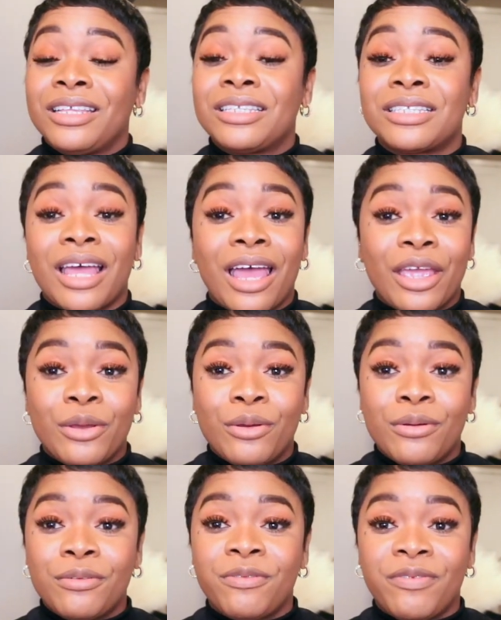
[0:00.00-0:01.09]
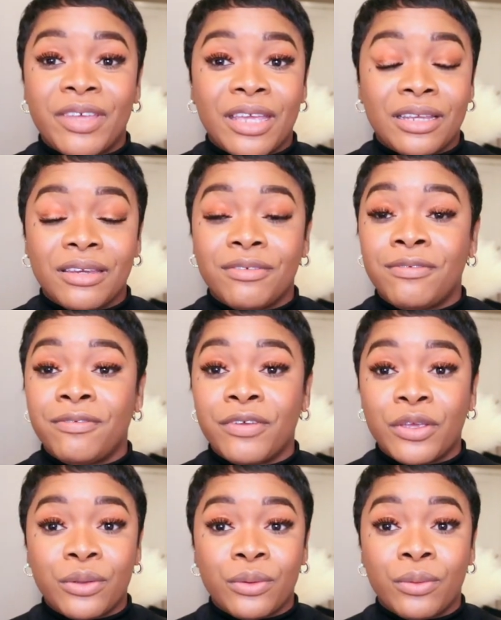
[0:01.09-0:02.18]
style, fit,
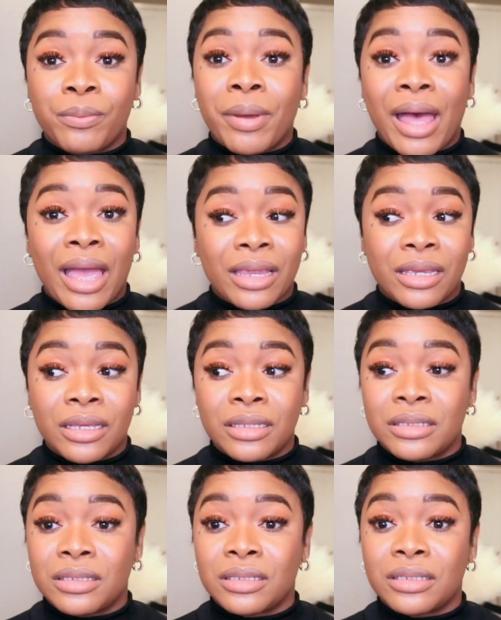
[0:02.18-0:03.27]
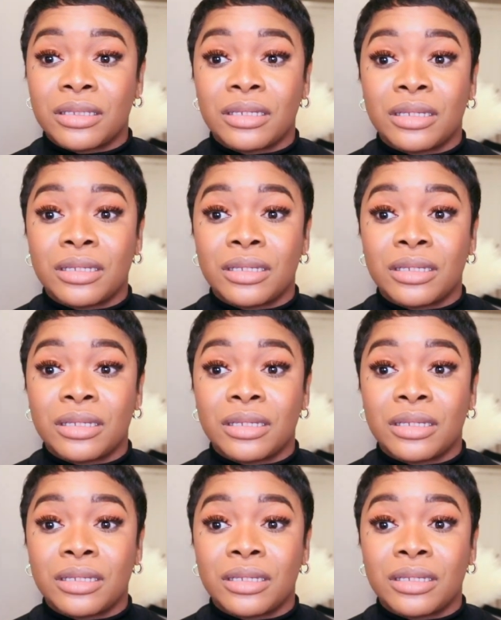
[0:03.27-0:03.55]
feel, pockets,